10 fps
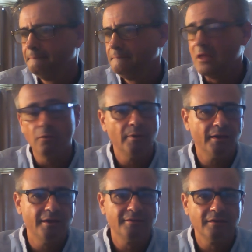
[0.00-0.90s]
No, I
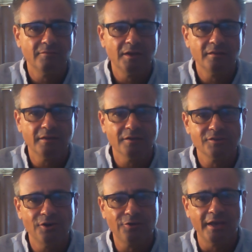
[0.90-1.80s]
can't think of anything else.
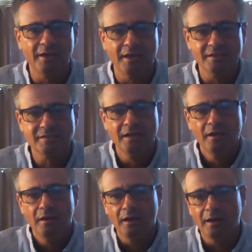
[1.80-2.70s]
Okay, guys,
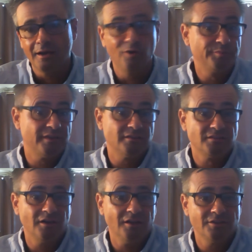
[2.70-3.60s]
I hope to get to
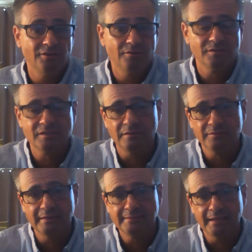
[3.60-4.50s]
talk to you and stuff
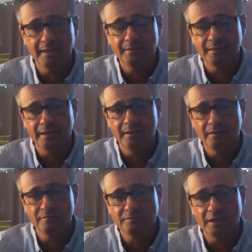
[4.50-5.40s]
like that, and
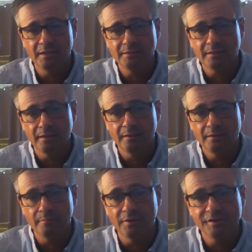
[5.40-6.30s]
if not, then
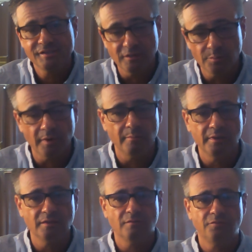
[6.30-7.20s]
I'm going to see you probably
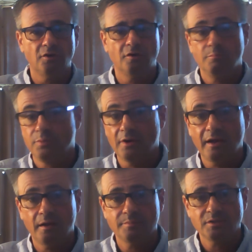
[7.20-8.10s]
in the fall,
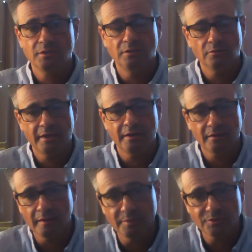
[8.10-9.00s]
perhaps in organic
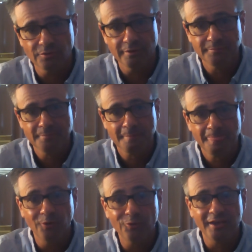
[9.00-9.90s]
laboratory.
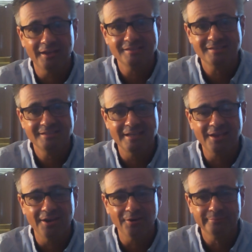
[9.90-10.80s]
Okay, guys, take
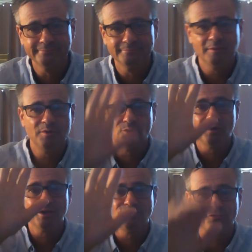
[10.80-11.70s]
care. Let me know what
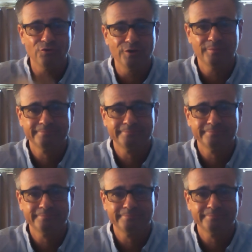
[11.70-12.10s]
I can do for you.